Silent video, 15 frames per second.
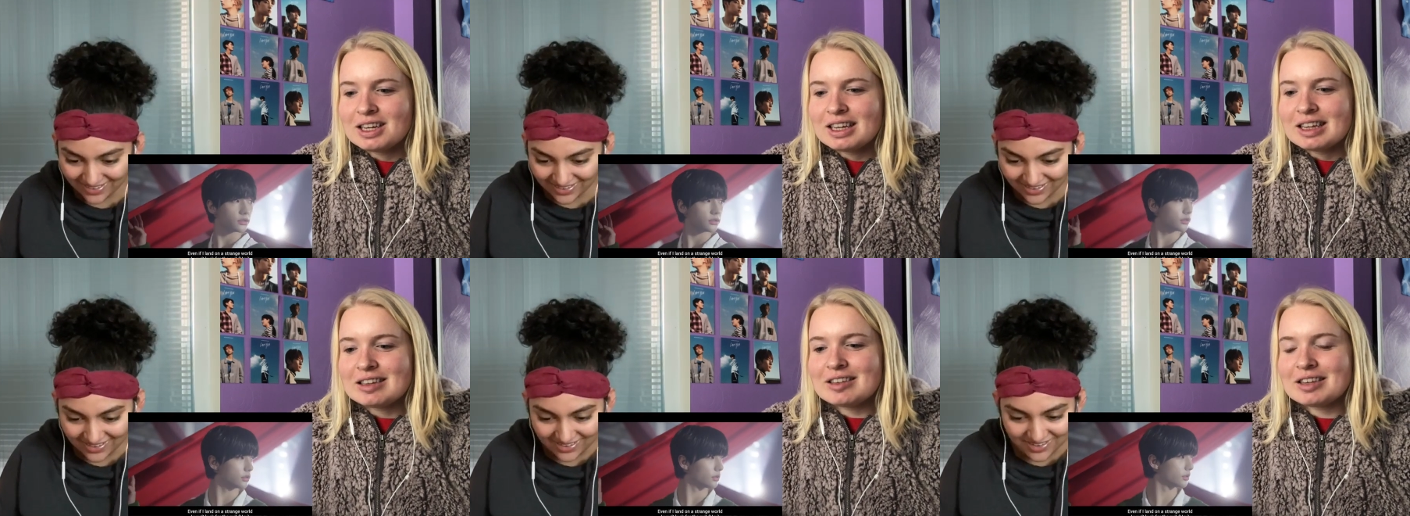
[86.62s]

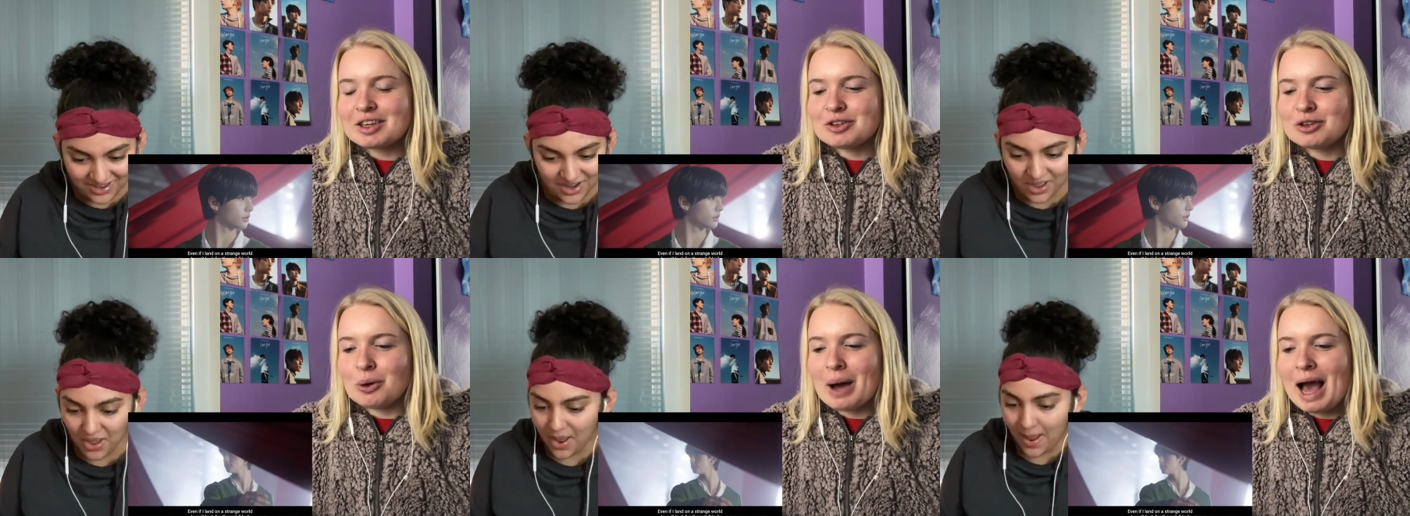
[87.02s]
Speaker 1: This is like
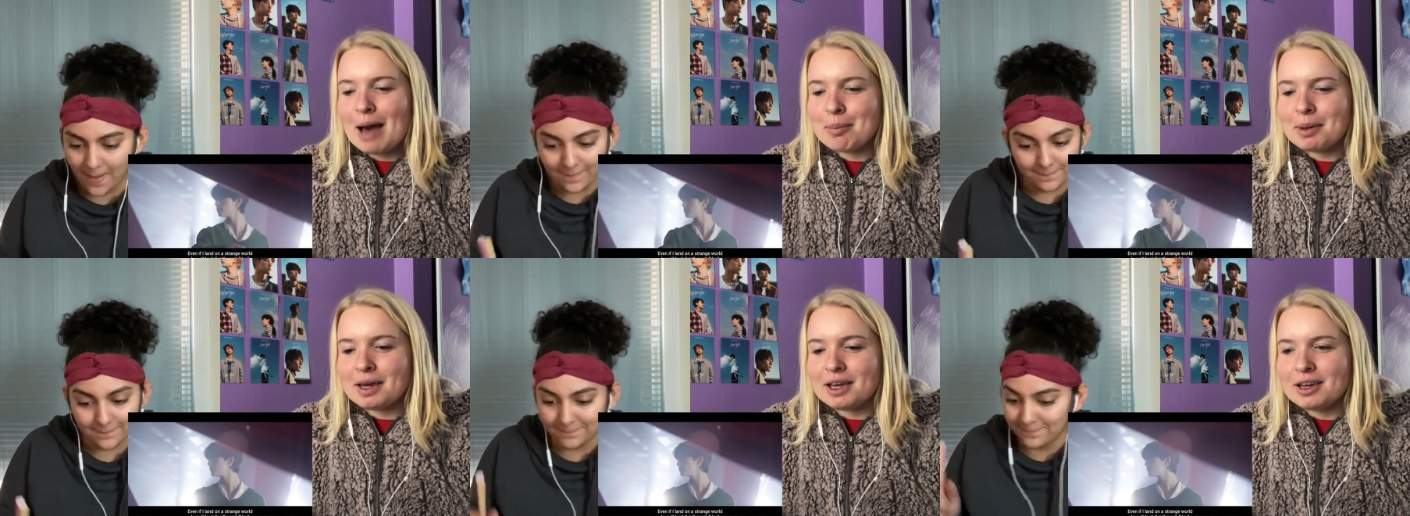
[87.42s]
so
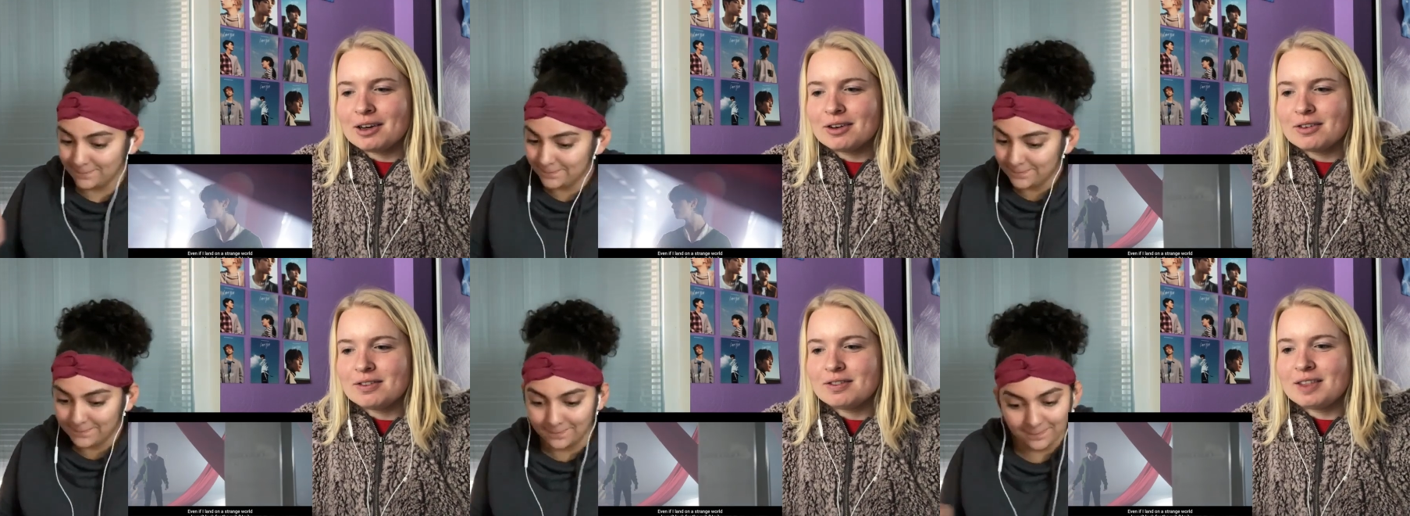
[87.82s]
happy.
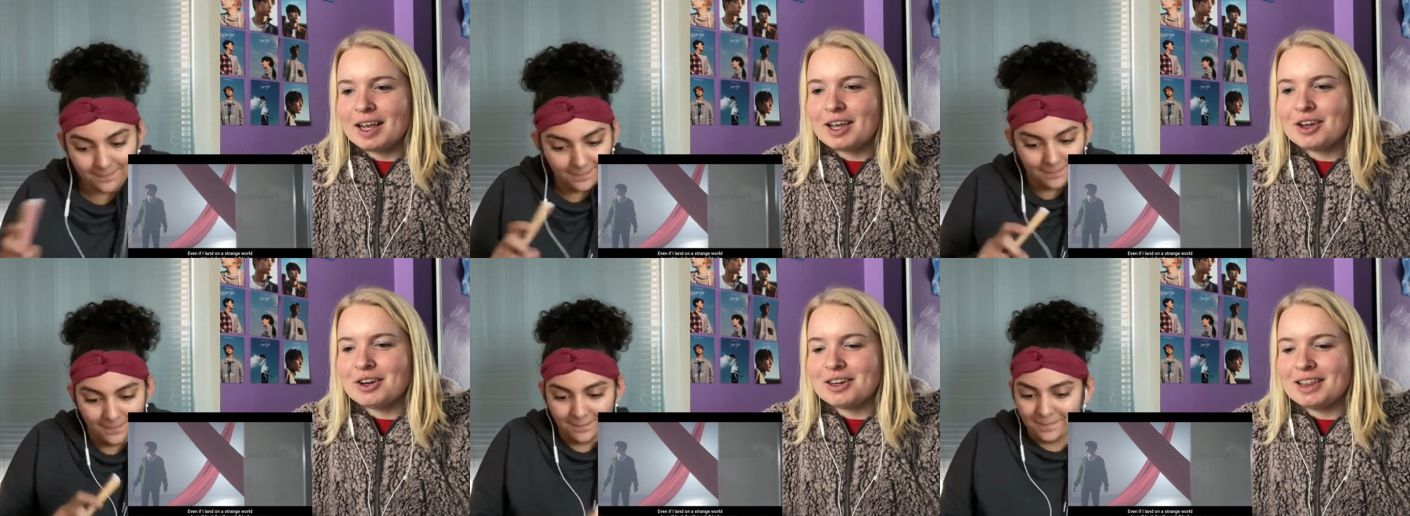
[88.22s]
They
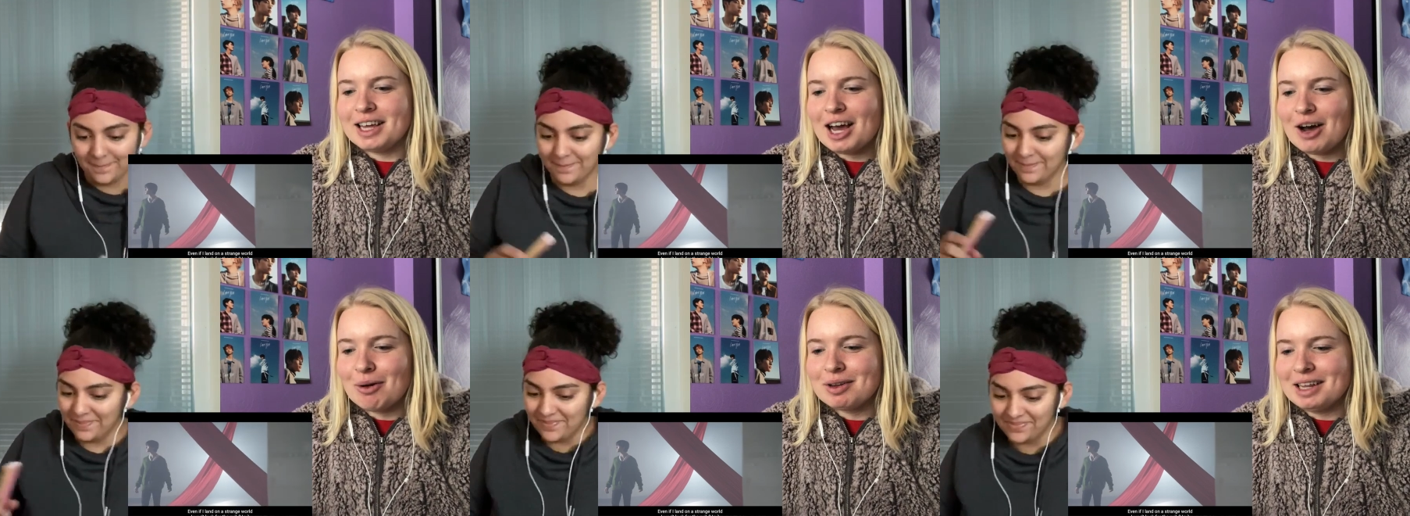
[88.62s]
could they
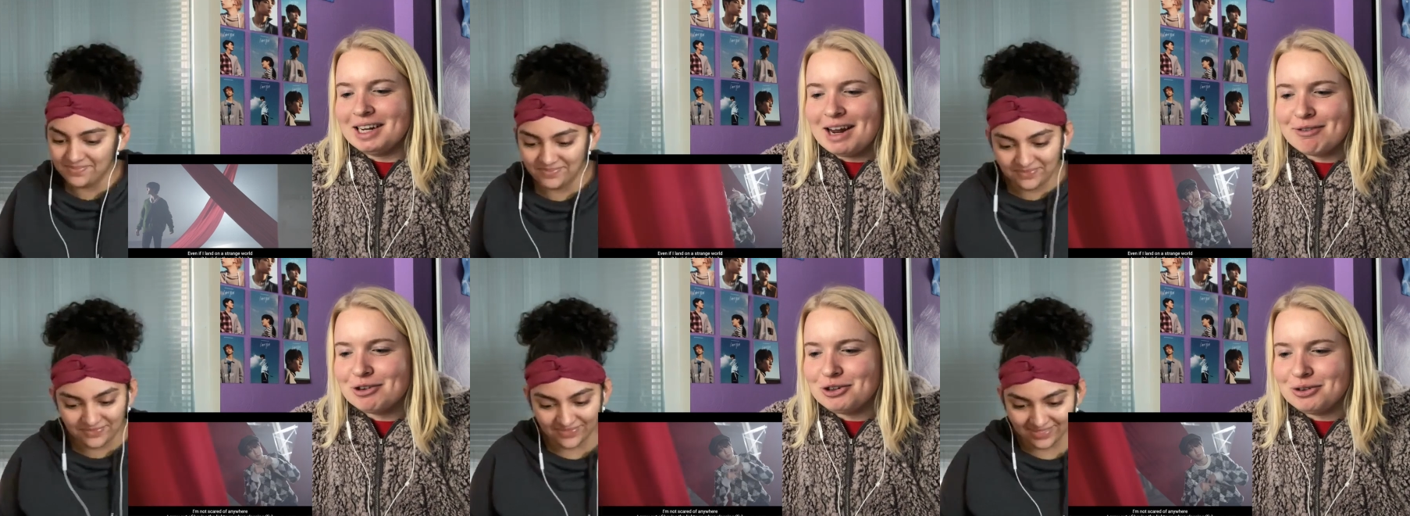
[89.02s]
oh, they
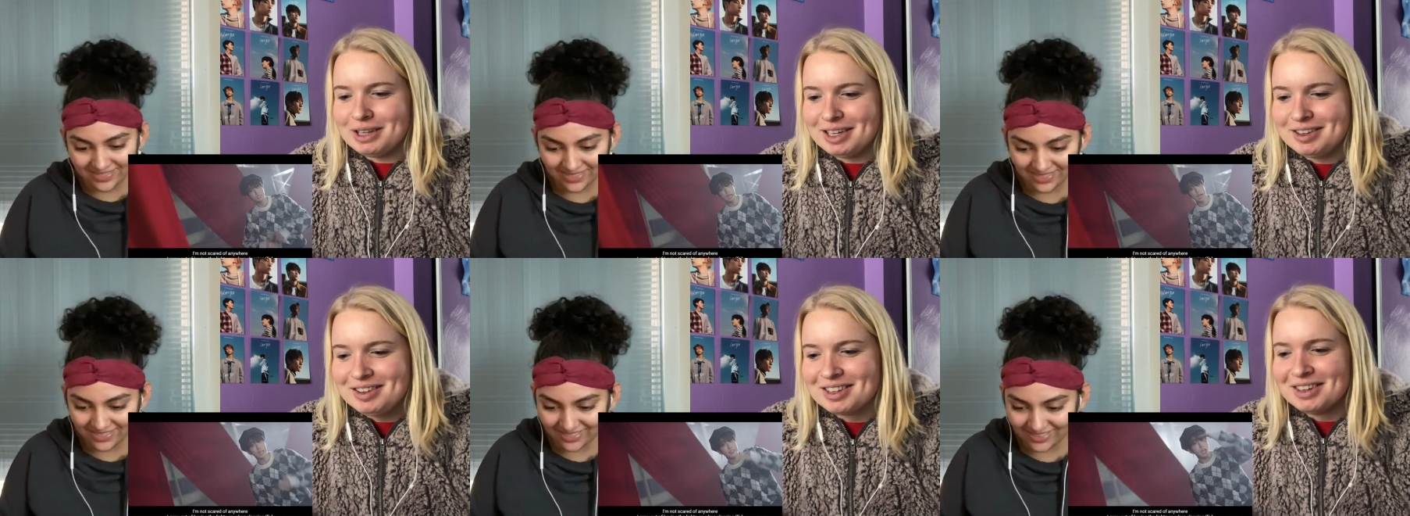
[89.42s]
never do
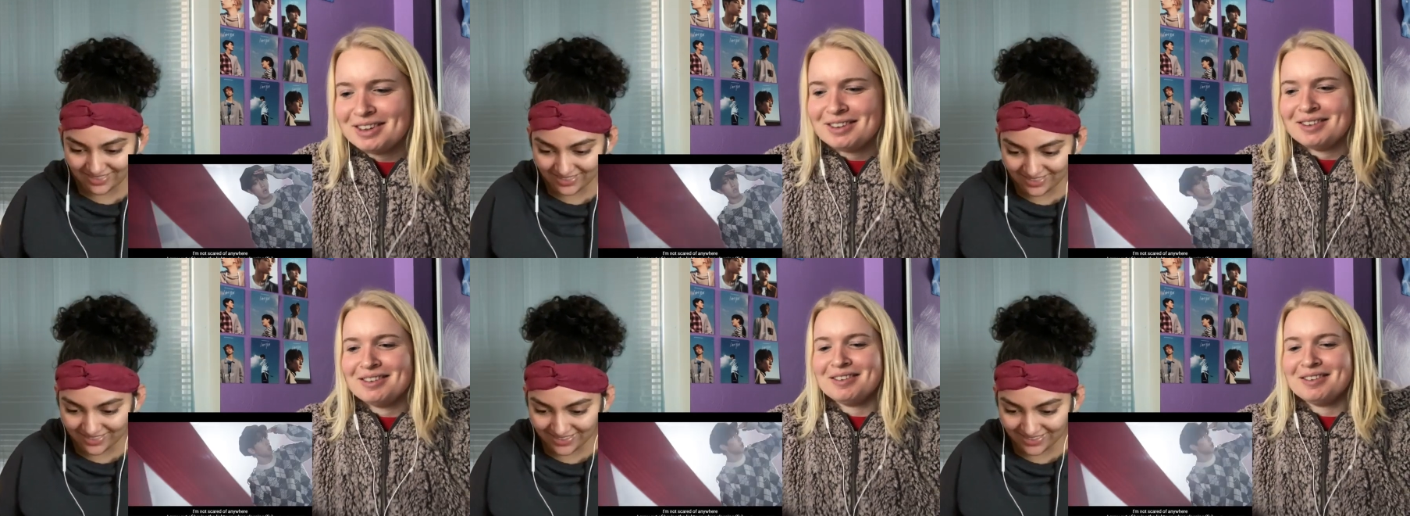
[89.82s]
this.